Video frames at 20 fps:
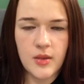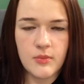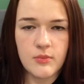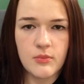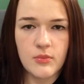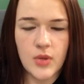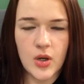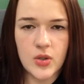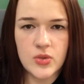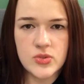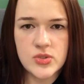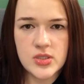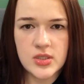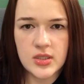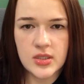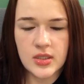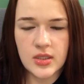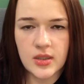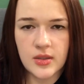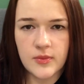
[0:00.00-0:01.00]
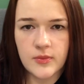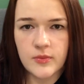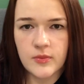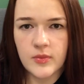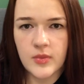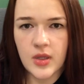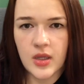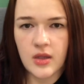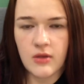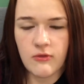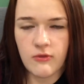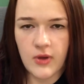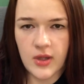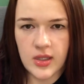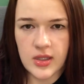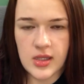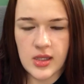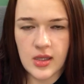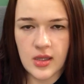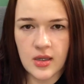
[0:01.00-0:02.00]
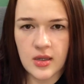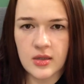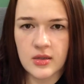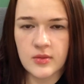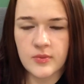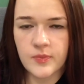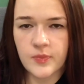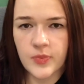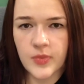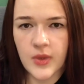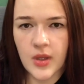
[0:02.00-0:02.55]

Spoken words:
mostly, if I can,